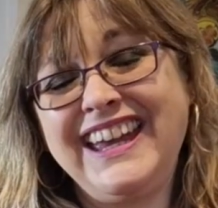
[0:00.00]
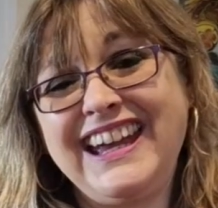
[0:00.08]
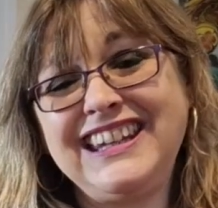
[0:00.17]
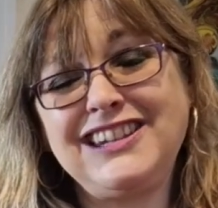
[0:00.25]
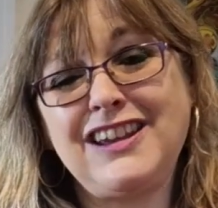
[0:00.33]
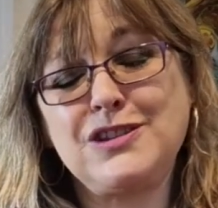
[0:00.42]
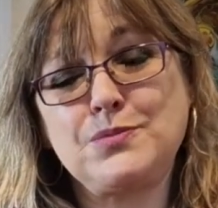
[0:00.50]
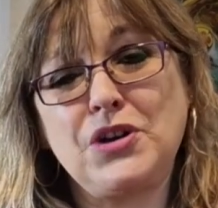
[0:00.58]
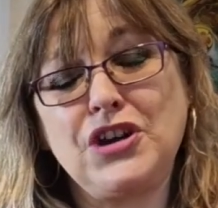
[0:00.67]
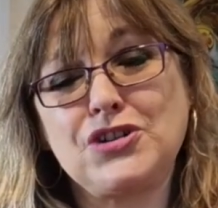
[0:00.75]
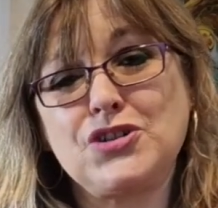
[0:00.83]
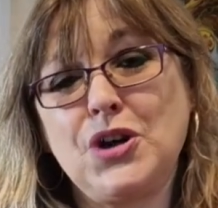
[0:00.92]
And in those
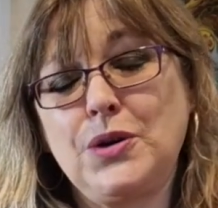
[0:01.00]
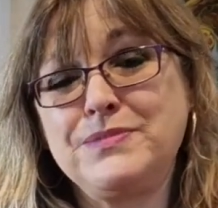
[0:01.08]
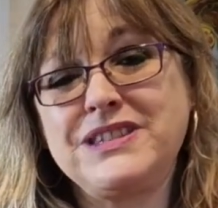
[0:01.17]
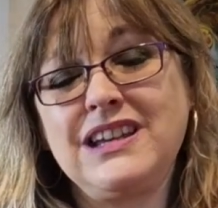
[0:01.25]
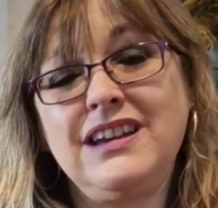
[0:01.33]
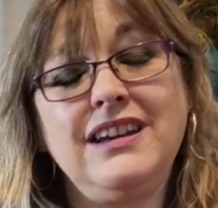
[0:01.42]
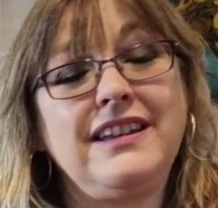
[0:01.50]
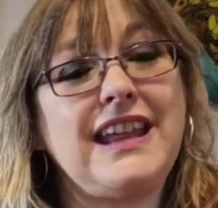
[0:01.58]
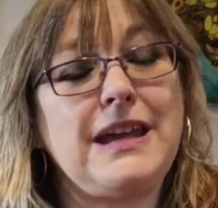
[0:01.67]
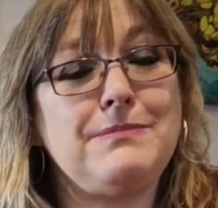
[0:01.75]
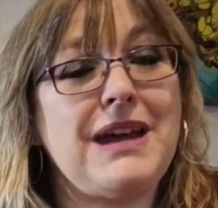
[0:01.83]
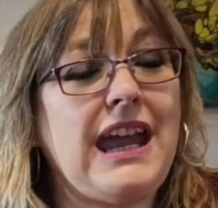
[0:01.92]
workshops,
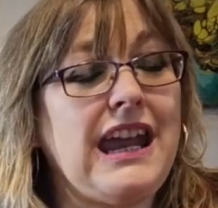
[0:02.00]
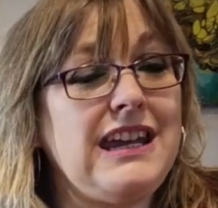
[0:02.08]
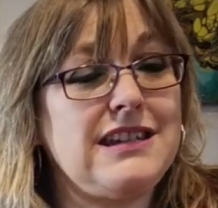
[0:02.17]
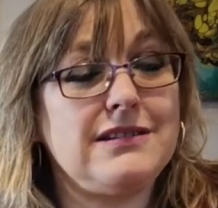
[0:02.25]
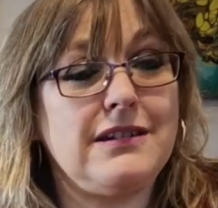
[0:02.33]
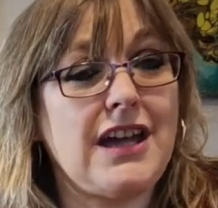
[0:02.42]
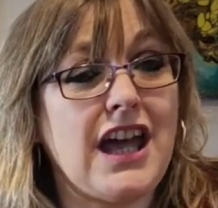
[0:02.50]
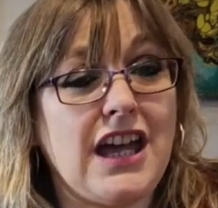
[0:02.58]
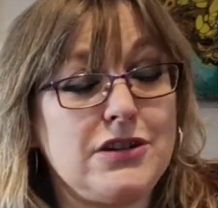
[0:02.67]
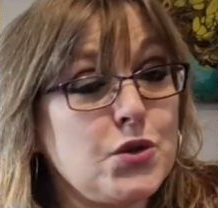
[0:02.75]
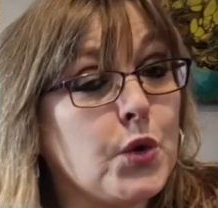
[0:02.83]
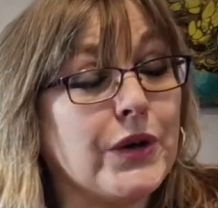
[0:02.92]
they made
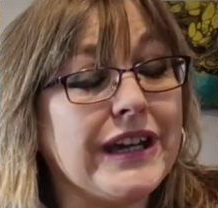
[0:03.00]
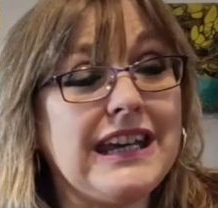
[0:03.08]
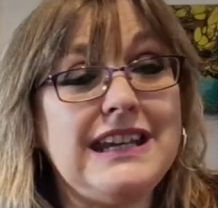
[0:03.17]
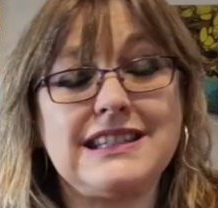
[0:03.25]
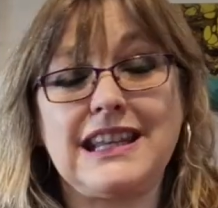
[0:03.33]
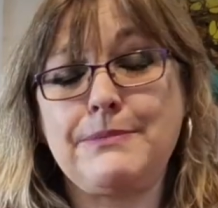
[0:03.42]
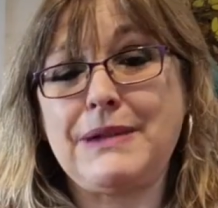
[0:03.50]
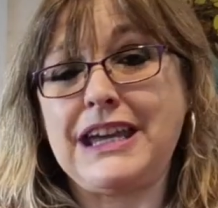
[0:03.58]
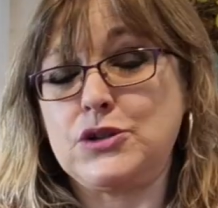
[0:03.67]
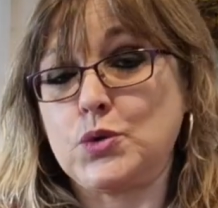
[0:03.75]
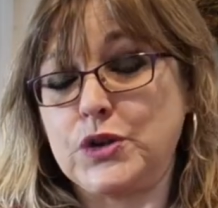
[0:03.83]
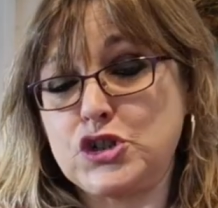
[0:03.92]
toys, and they
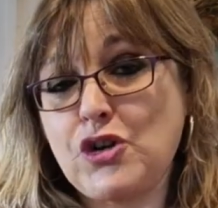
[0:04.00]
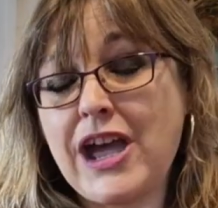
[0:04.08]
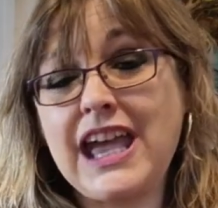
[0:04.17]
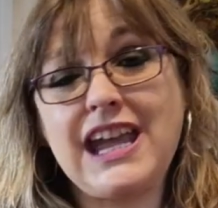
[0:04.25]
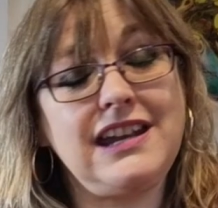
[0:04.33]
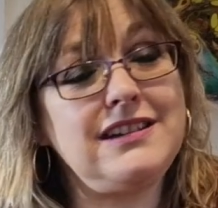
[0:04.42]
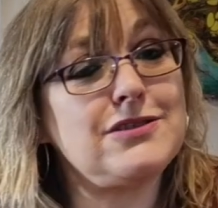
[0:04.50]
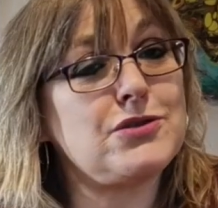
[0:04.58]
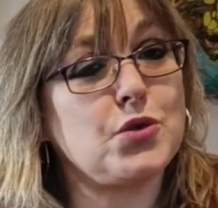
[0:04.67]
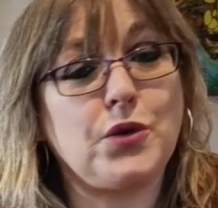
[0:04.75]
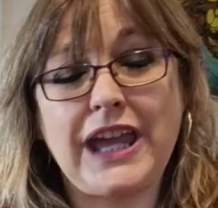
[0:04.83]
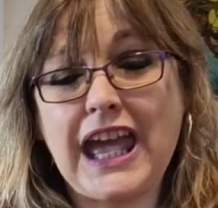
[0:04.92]
made toy trains,
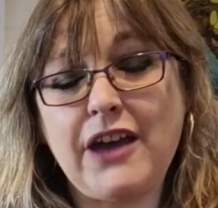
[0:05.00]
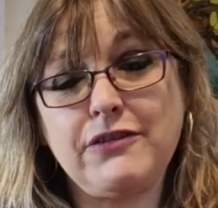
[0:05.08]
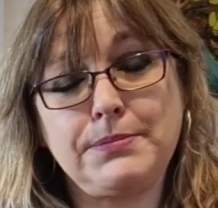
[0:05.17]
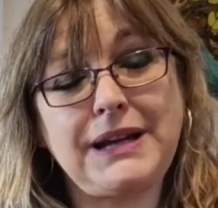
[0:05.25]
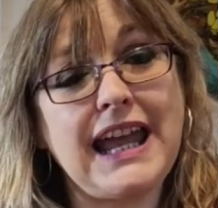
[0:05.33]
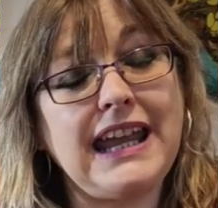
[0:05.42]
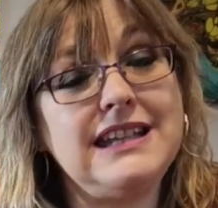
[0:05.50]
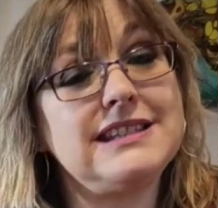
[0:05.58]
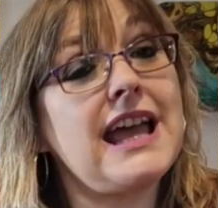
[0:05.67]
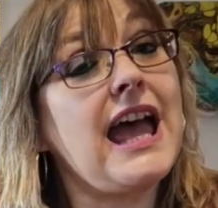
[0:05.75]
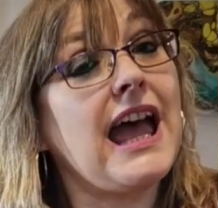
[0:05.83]
toy aeroplanes,